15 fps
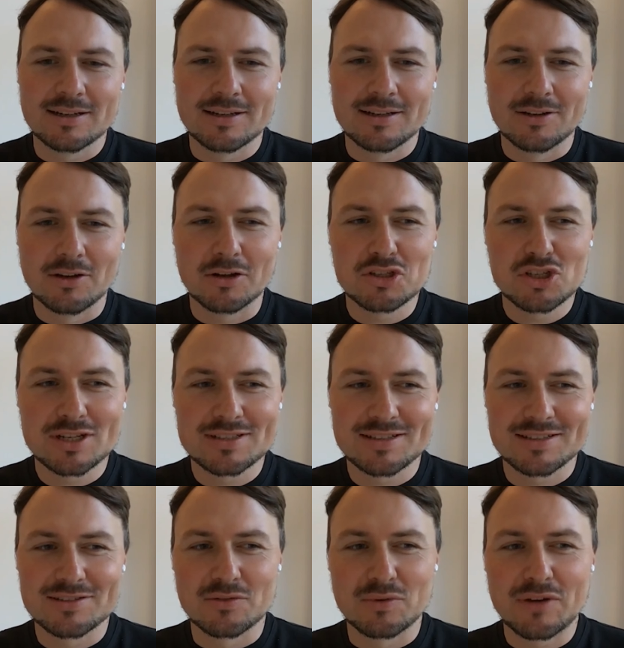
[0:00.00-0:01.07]
not just
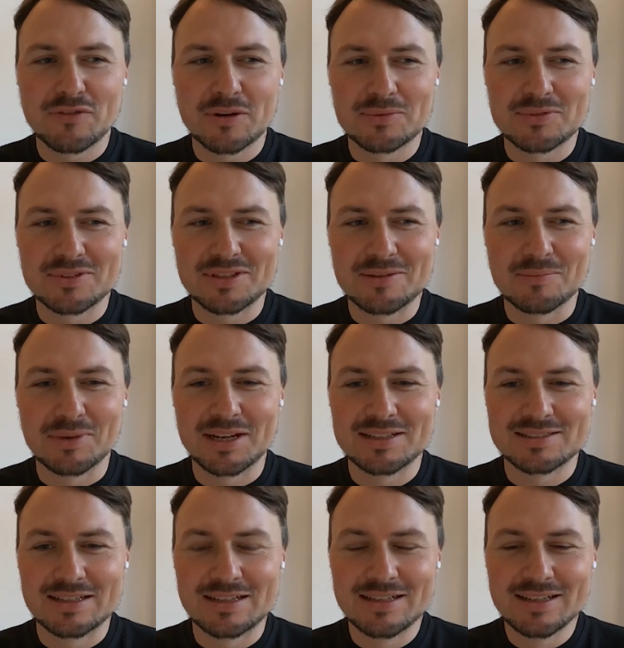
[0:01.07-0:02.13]
as the RevOps team, but
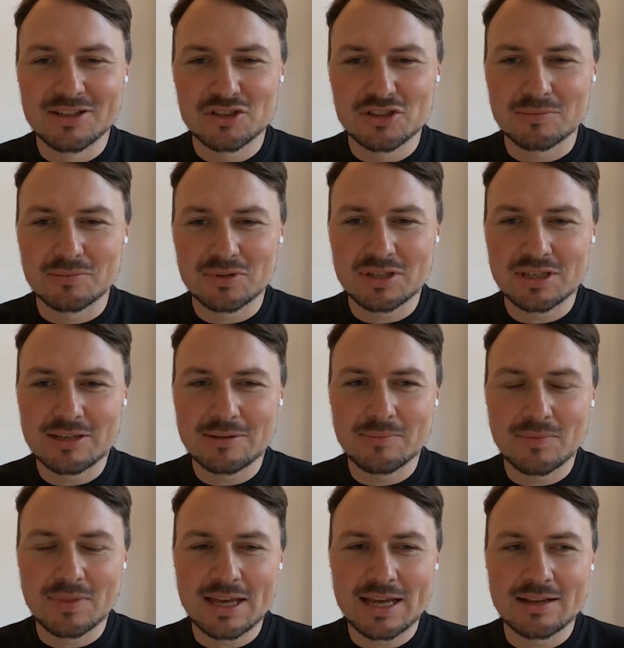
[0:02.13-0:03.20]
as the leadership
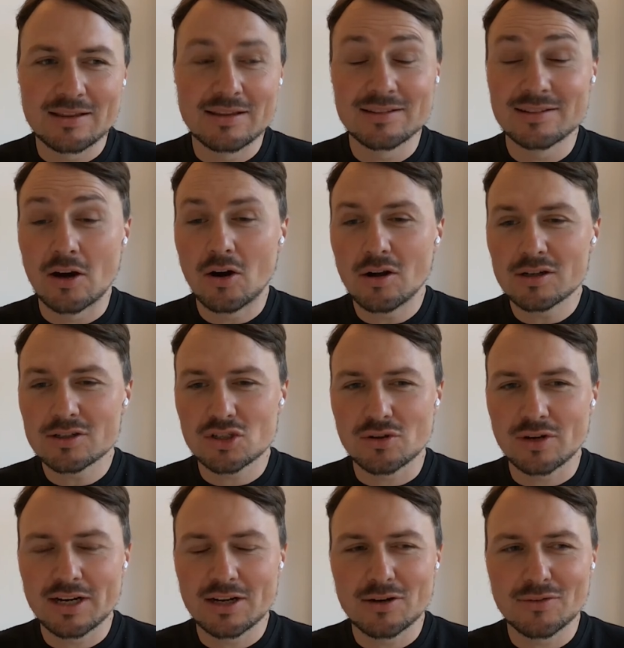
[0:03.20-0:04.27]
team, that these are all
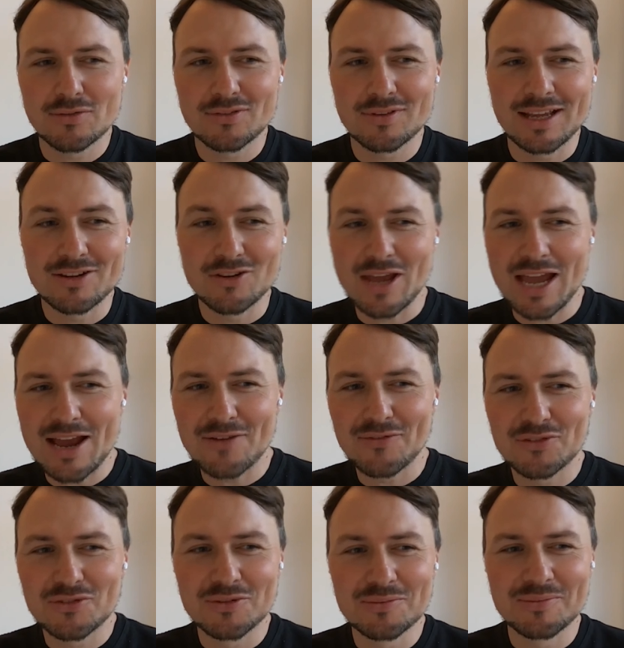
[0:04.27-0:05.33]
trade-offs and you have
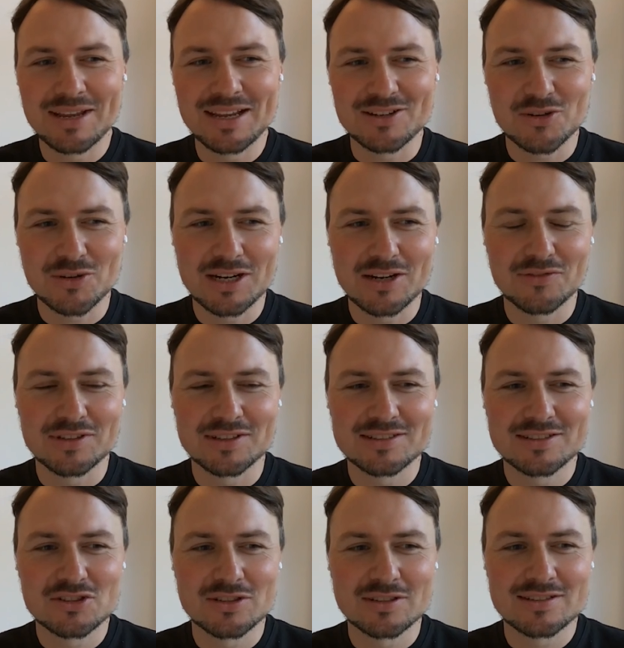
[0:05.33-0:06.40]
to make trade-off
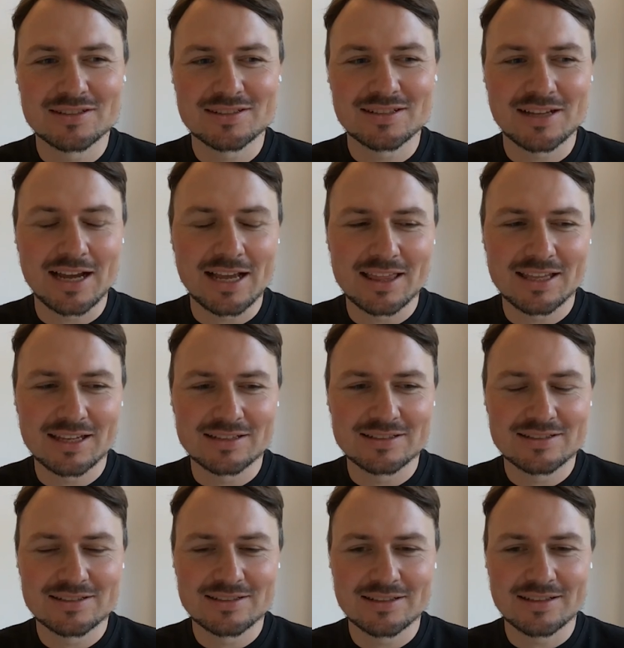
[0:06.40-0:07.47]
decisions, I think
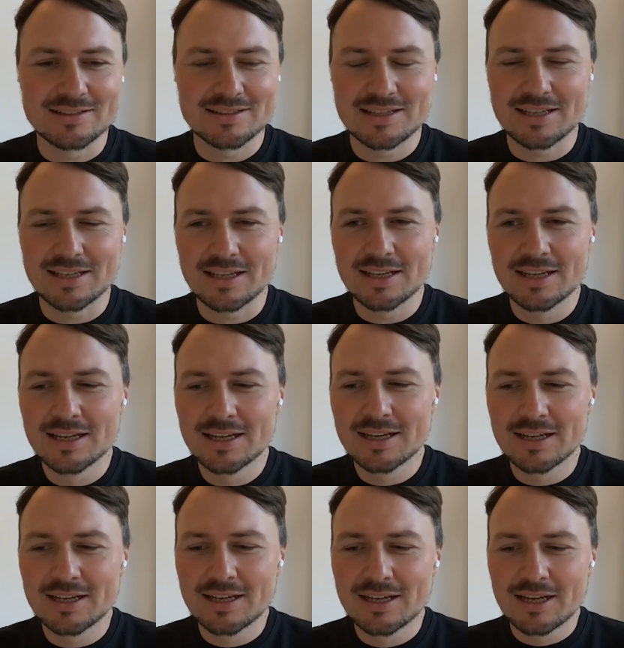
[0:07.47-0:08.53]
is key.
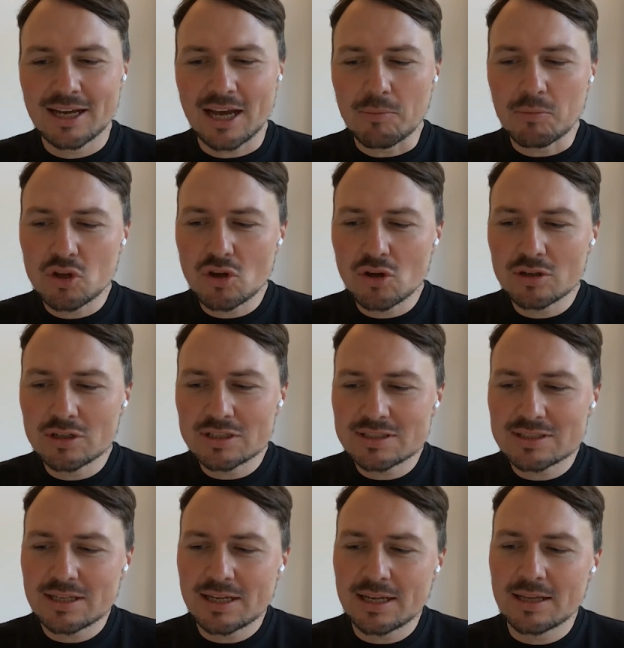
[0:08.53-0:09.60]
I'm
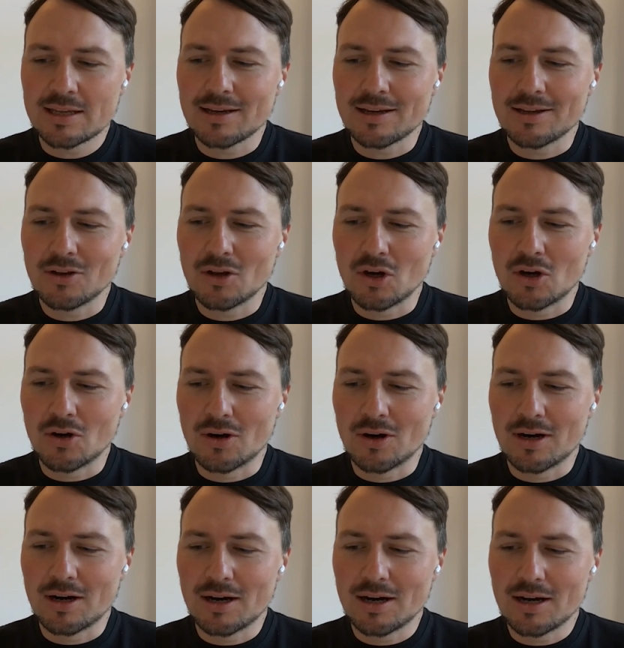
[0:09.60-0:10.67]
curious,
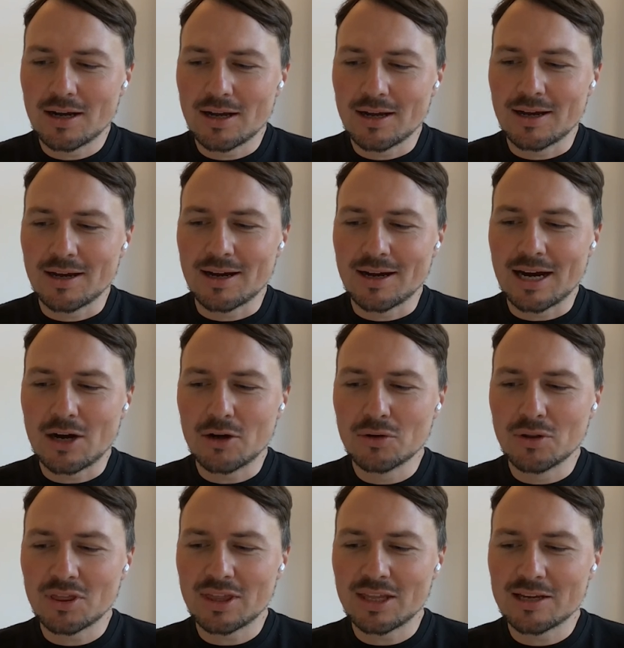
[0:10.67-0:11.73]
how you
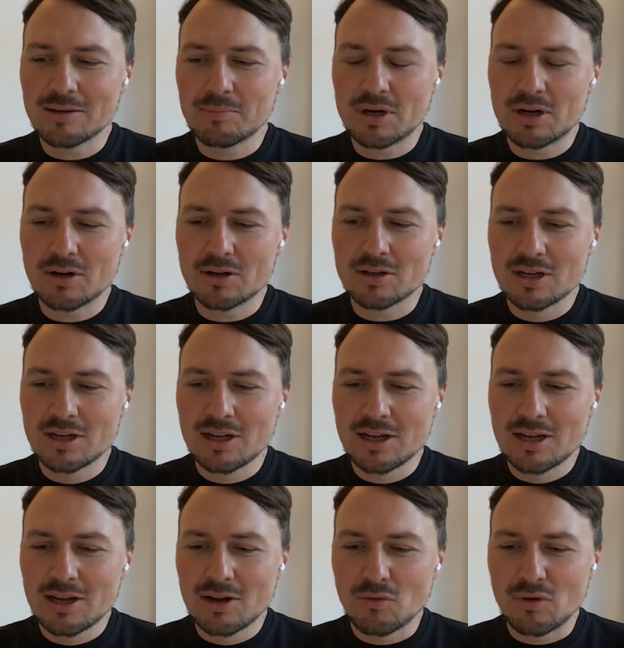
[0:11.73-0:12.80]
think about
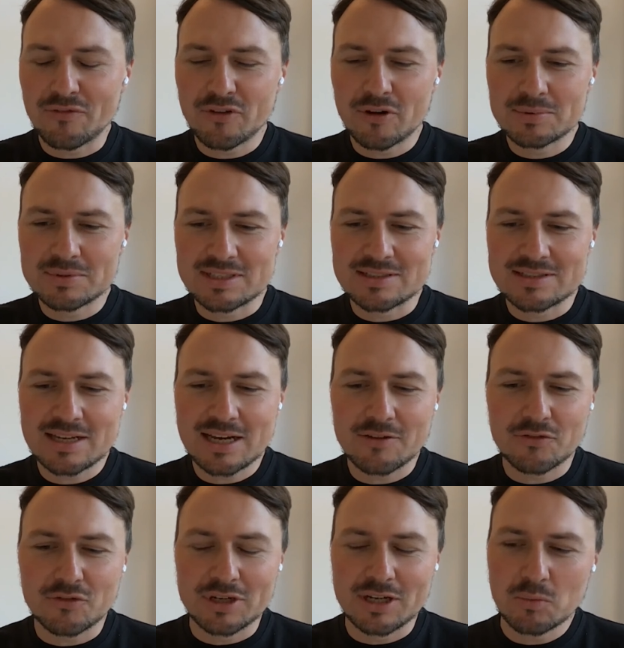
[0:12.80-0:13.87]
RevOps
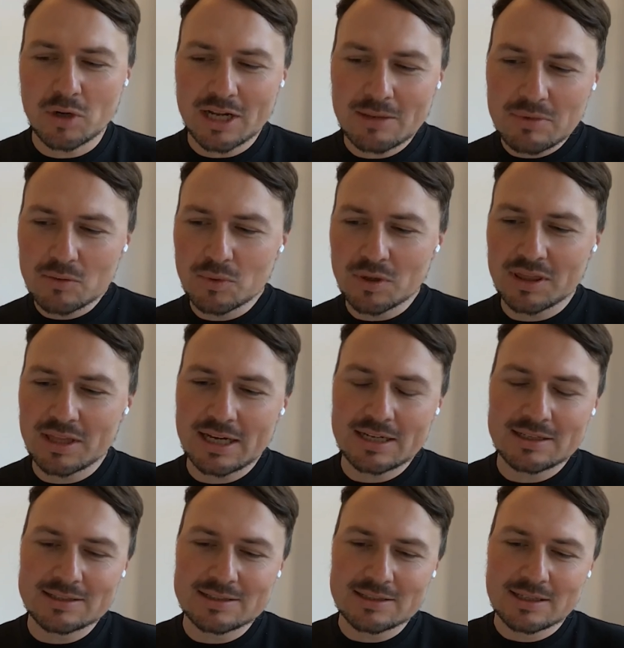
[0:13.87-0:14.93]
discovery. And what I mean with
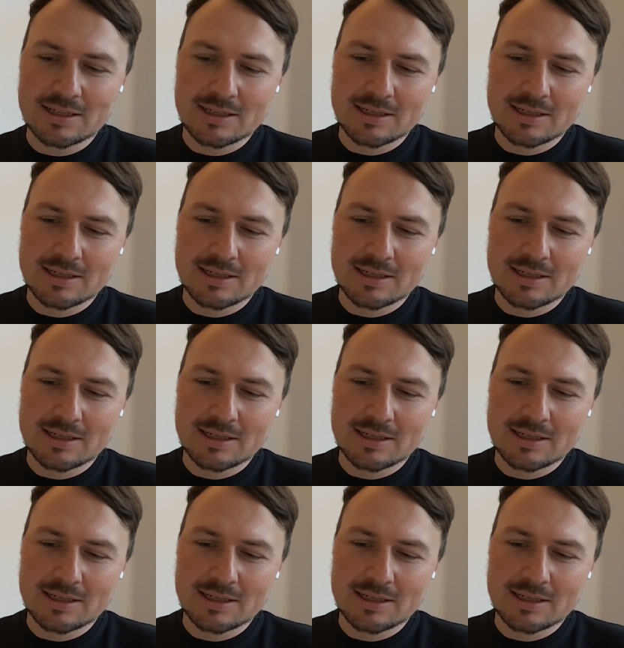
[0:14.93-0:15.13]
that is,